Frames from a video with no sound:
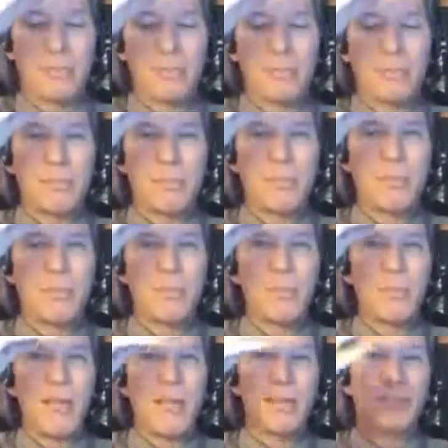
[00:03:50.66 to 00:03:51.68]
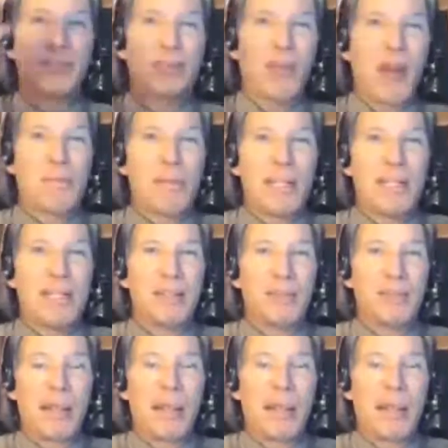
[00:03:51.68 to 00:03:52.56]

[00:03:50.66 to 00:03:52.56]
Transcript: up and stop eating the